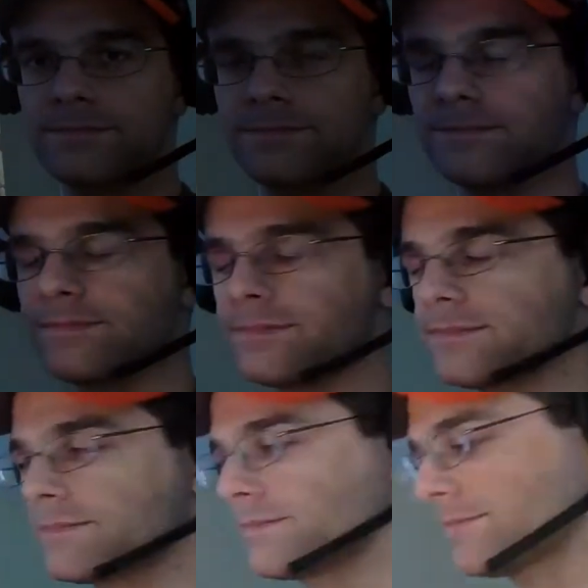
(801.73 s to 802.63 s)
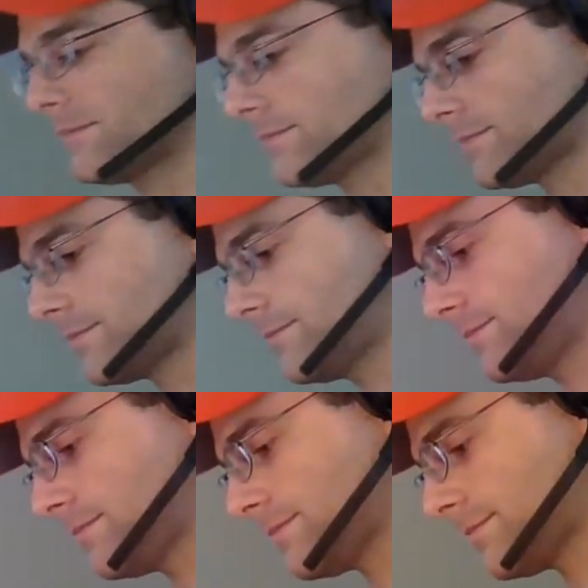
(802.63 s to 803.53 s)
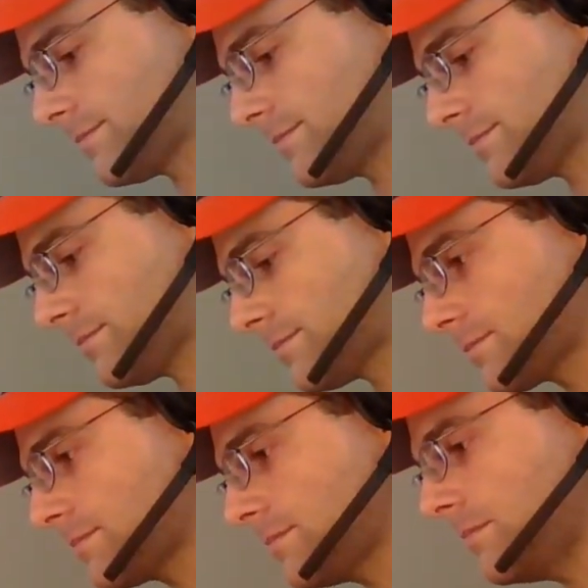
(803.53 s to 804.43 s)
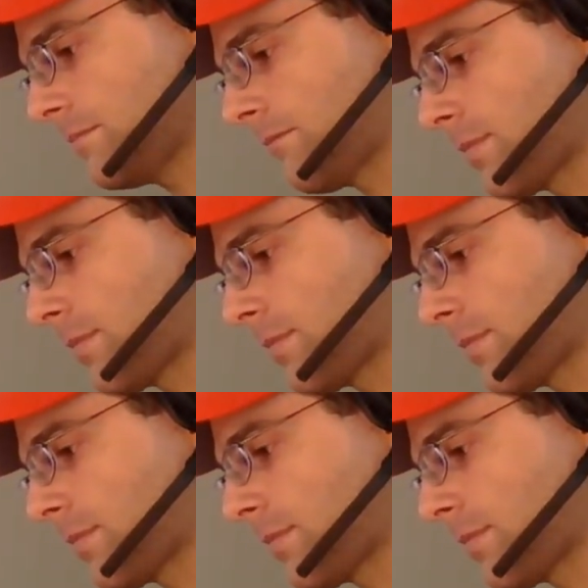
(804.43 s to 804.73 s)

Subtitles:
(silence)